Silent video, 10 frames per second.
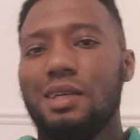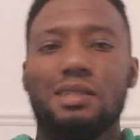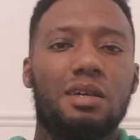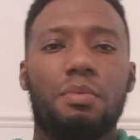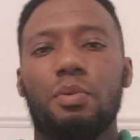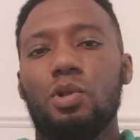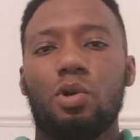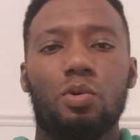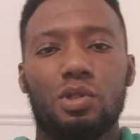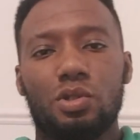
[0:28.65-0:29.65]
Some people
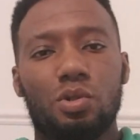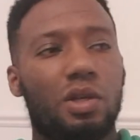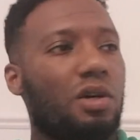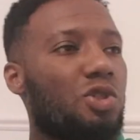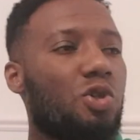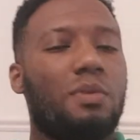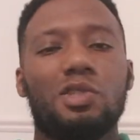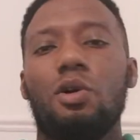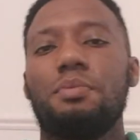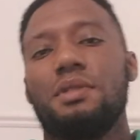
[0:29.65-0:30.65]
don't know what to do. They got so much
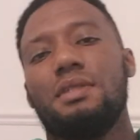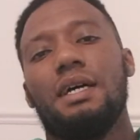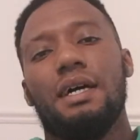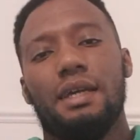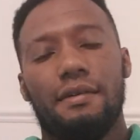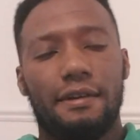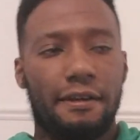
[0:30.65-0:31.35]
options out here.